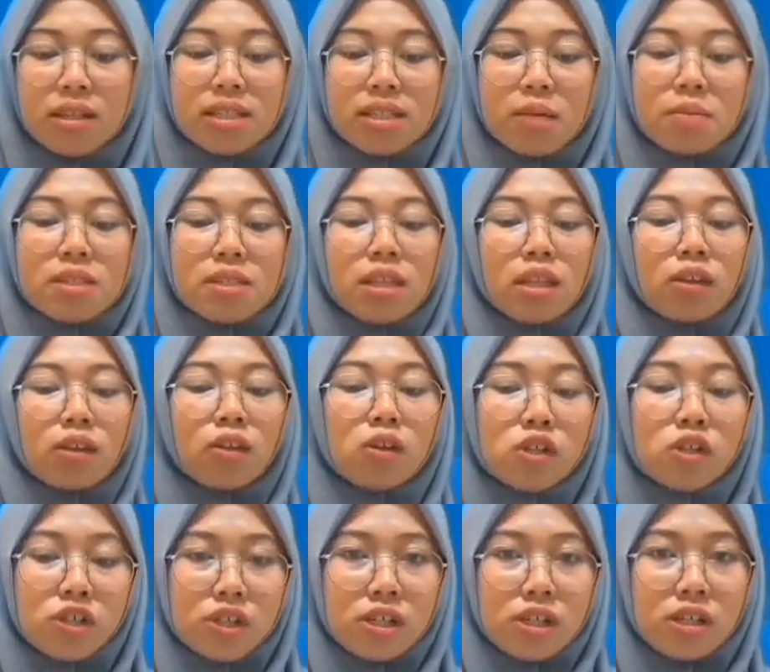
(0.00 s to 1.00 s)
Nominal
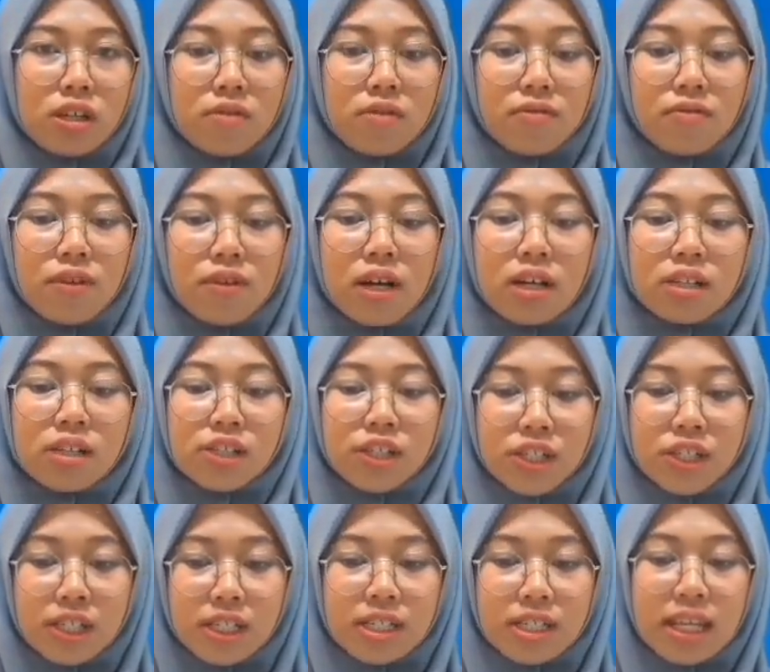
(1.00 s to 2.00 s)
substitution
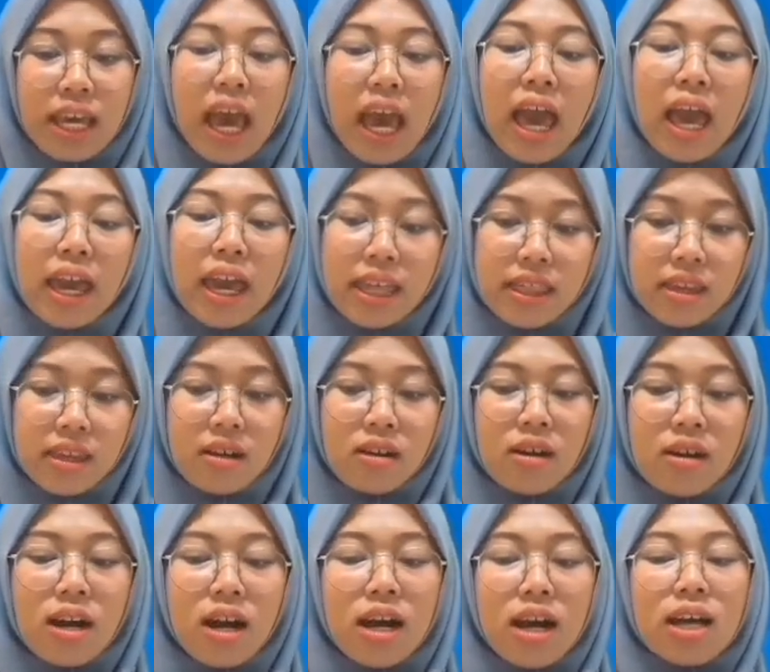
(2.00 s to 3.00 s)
functions
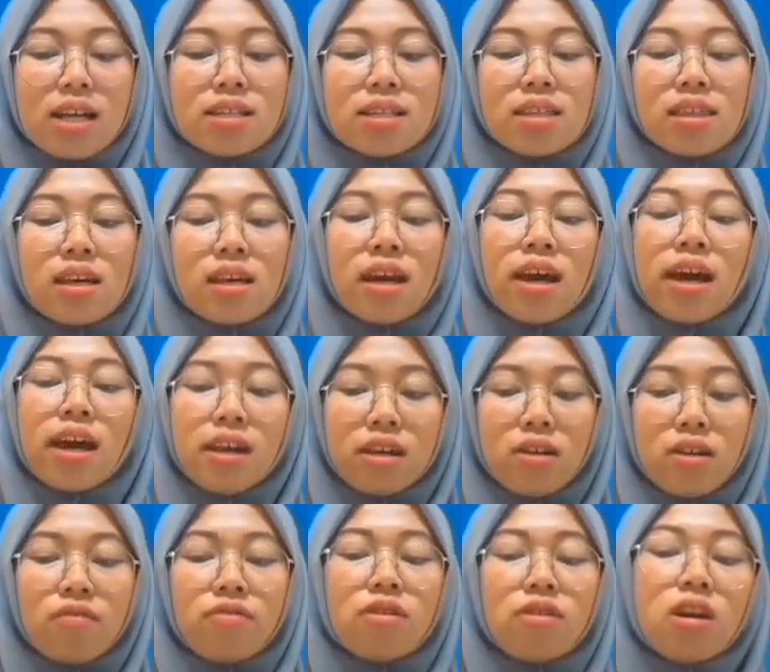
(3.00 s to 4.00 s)
either as the
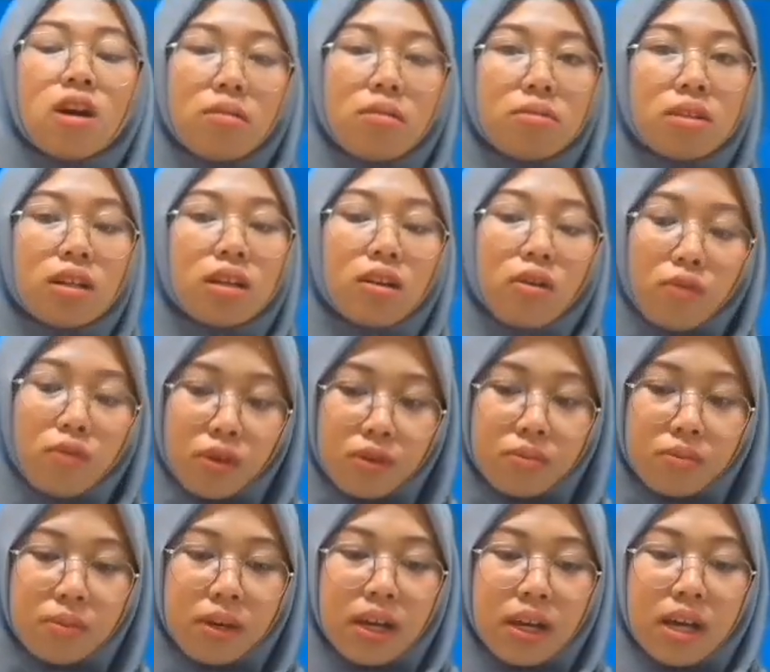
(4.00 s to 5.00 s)
head of nominal
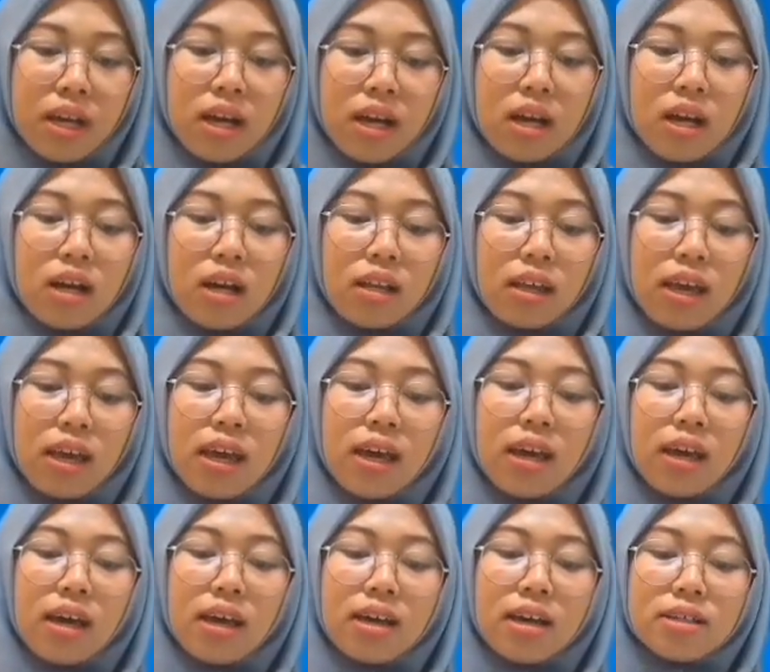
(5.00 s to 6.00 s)
group
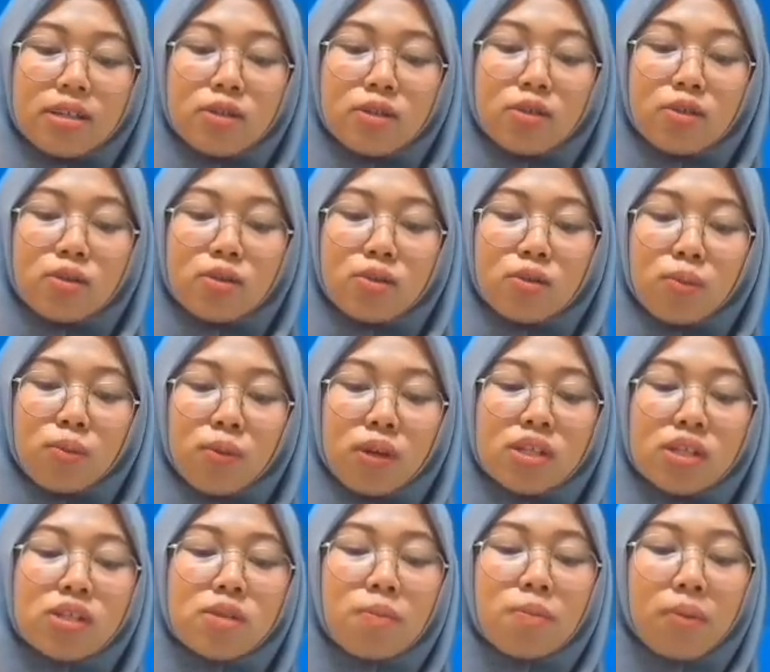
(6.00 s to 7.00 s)
as
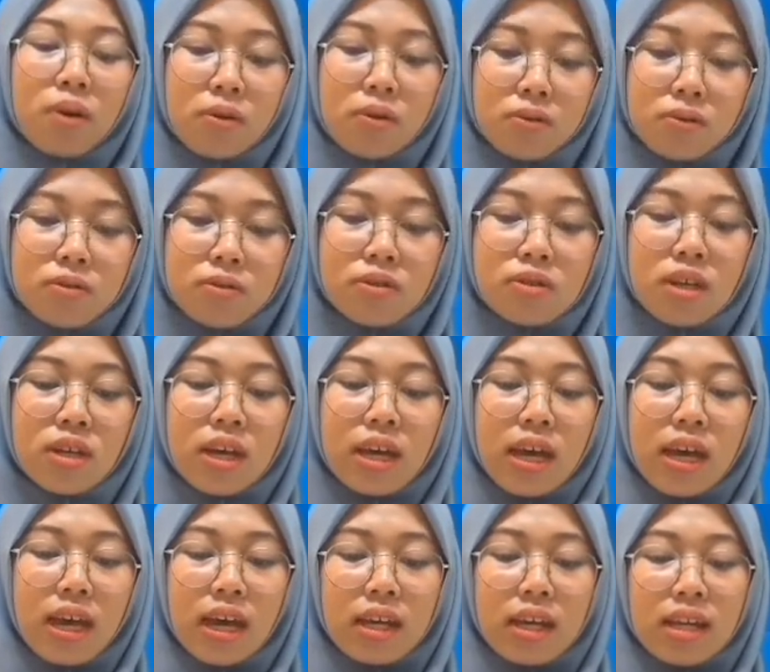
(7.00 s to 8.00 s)
to
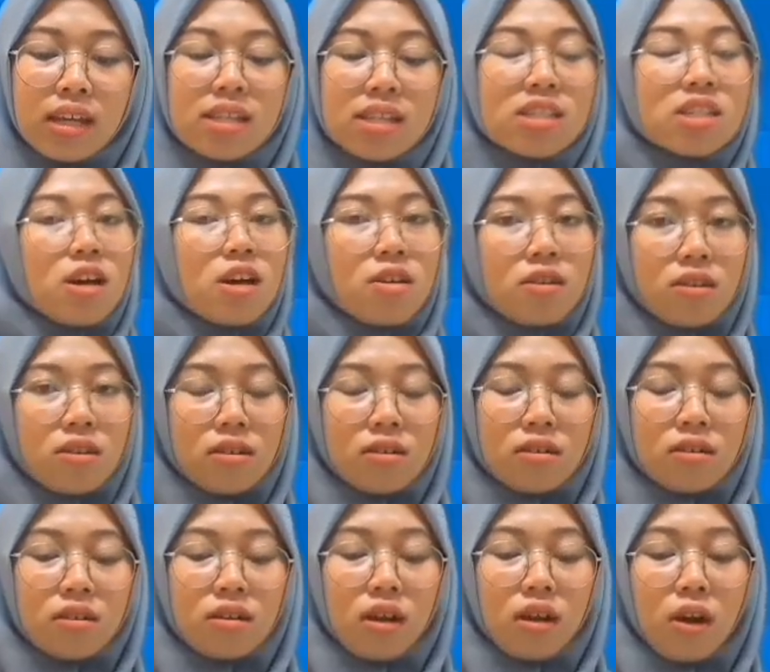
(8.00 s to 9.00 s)
presuppose an
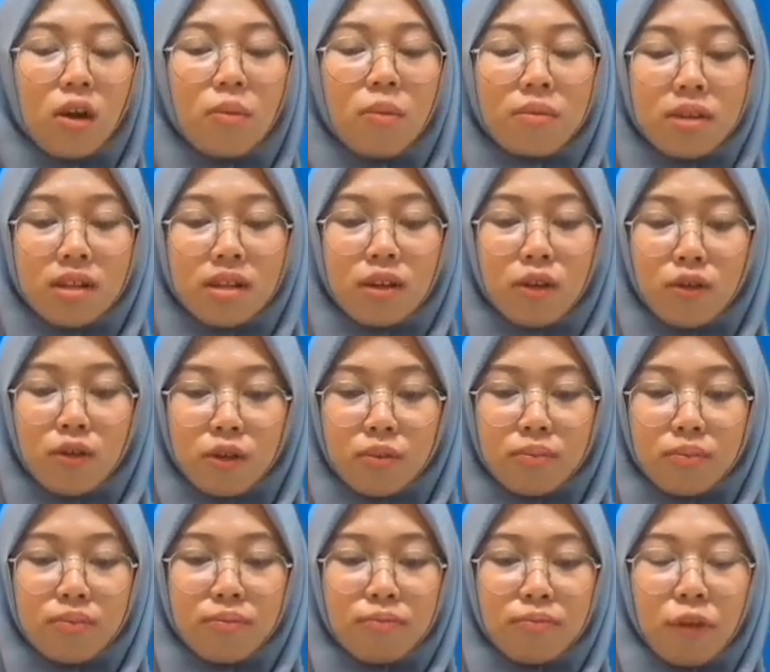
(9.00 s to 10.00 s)
entire
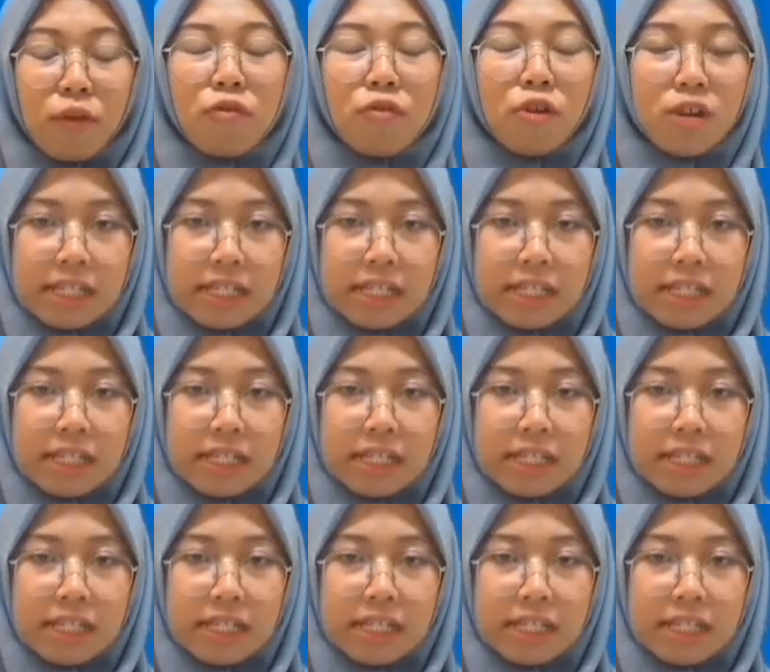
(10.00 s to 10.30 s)
nominal group.